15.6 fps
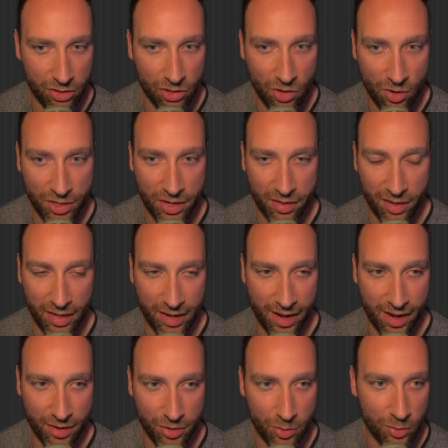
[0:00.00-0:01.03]
sort out the
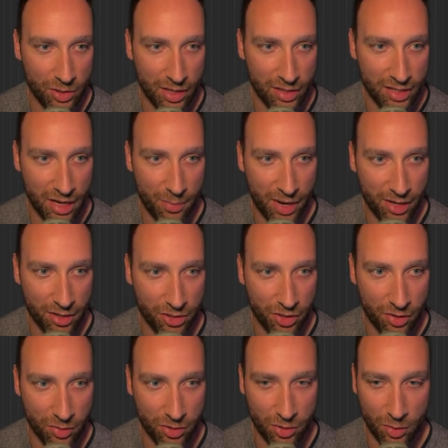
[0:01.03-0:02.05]
legatos in Cinematic
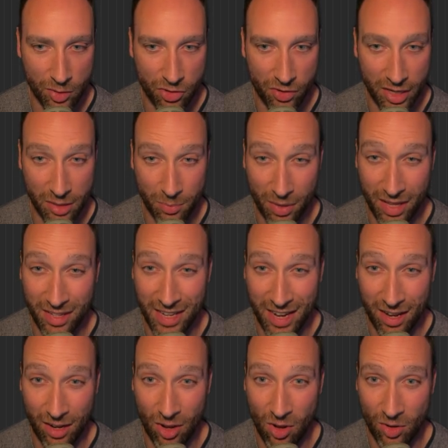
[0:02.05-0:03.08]
Studio solo strings, but they
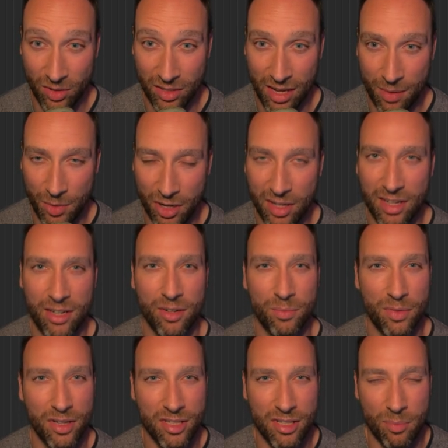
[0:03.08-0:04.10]
take a long time. You could
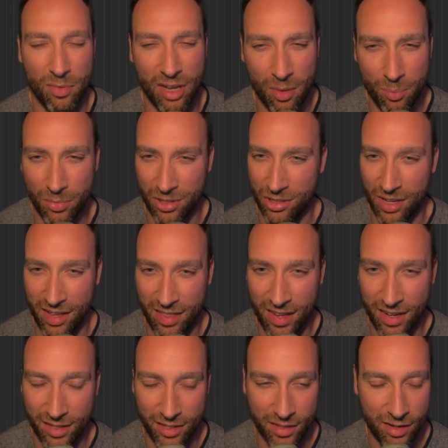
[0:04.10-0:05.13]
hear there's some lumps in
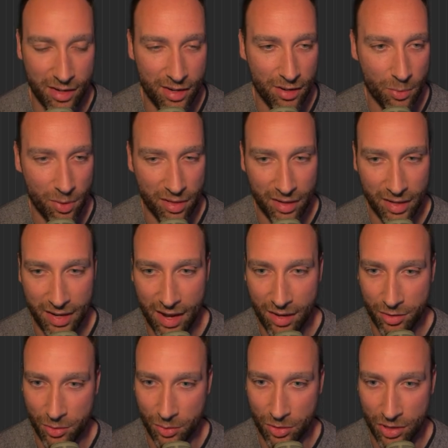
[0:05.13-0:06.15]
this with the
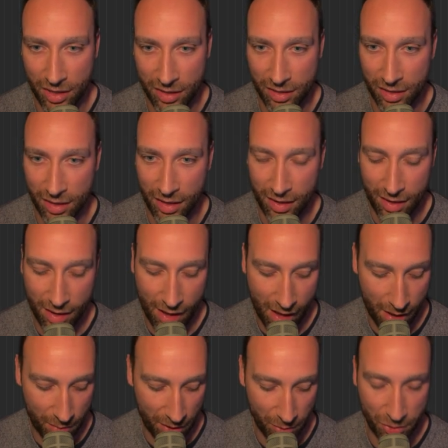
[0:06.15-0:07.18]
legatos, and
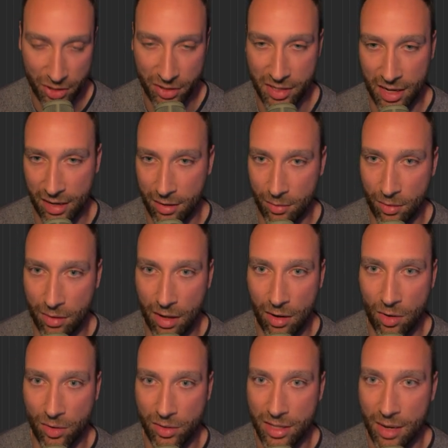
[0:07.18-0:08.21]
it would just take
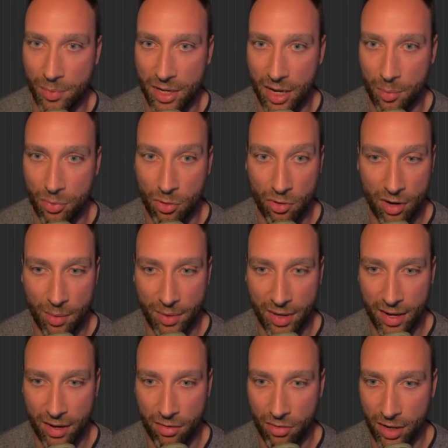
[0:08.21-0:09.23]
a long time to kind of program and
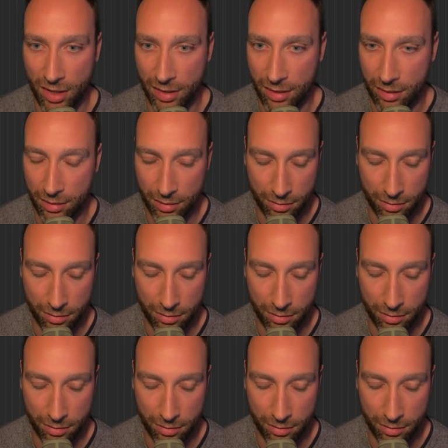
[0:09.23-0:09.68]
get it right.